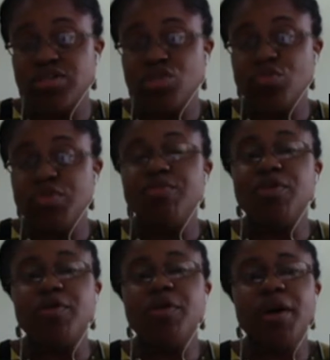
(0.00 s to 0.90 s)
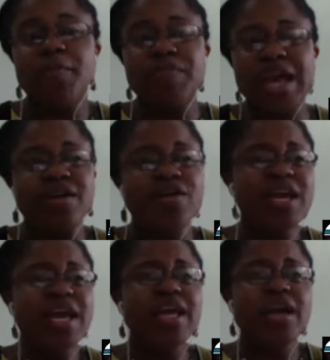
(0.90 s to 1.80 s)
people. Like
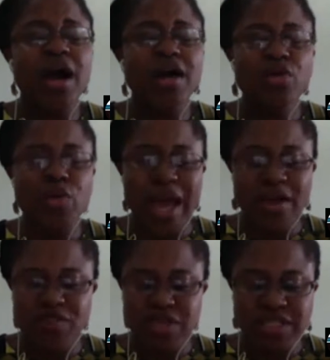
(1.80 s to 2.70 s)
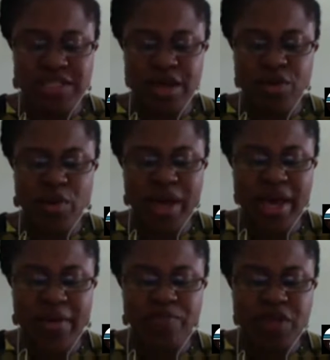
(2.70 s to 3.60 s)
in Ghana, we have this thing
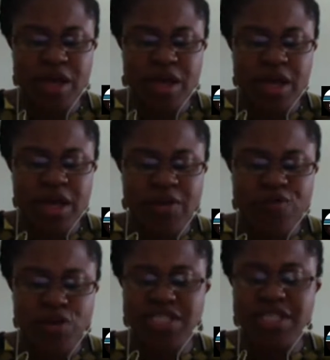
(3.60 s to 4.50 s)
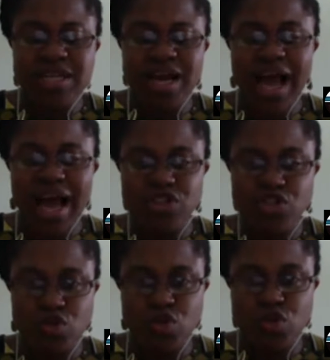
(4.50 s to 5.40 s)
where for senior high
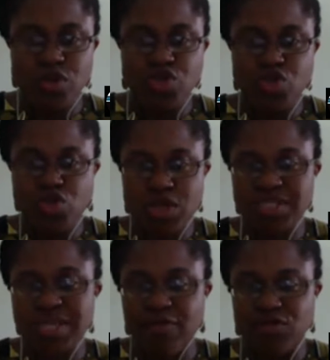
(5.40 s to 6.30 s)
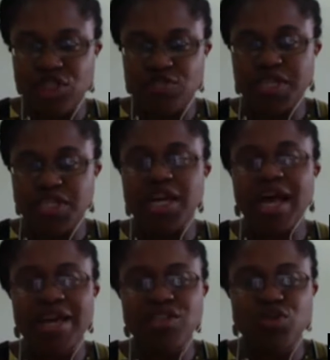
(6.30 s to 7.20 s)
school, students have to
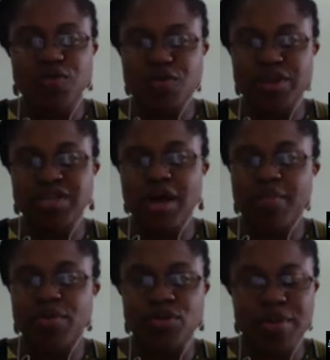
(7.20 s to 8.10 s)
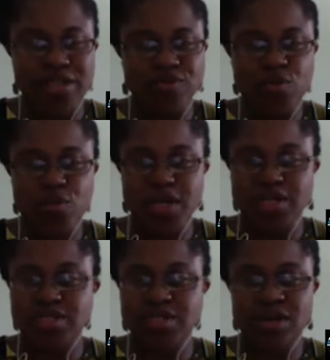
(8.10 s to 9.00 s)
specialize. So for example, you might
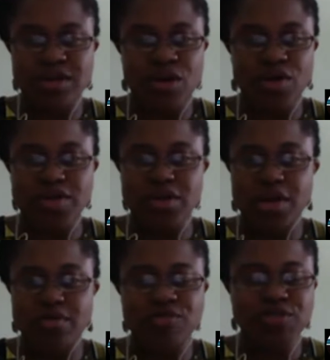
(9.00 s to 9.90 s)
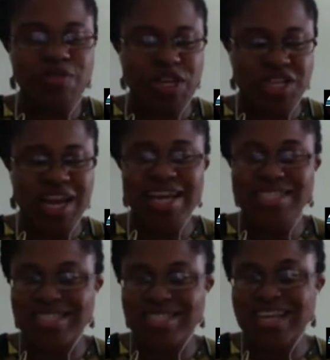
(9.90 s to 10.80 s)
focus on specialize
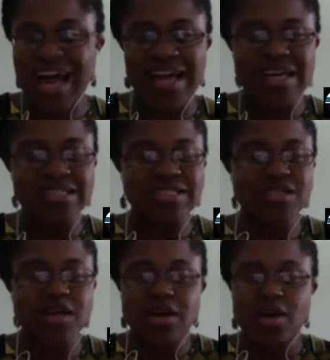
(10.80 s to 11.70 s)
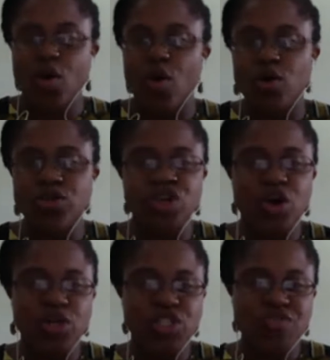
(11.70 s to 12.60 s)
in science or
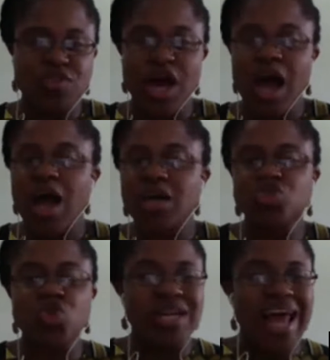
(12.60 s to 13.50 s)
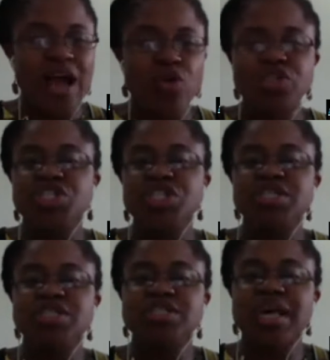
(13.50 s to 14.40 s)
general arts or
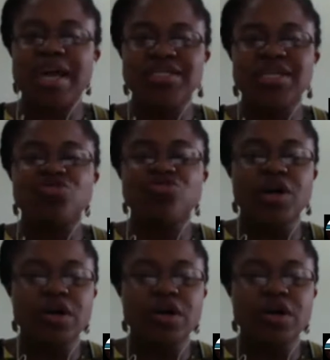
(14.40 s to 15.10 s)
languages, etc.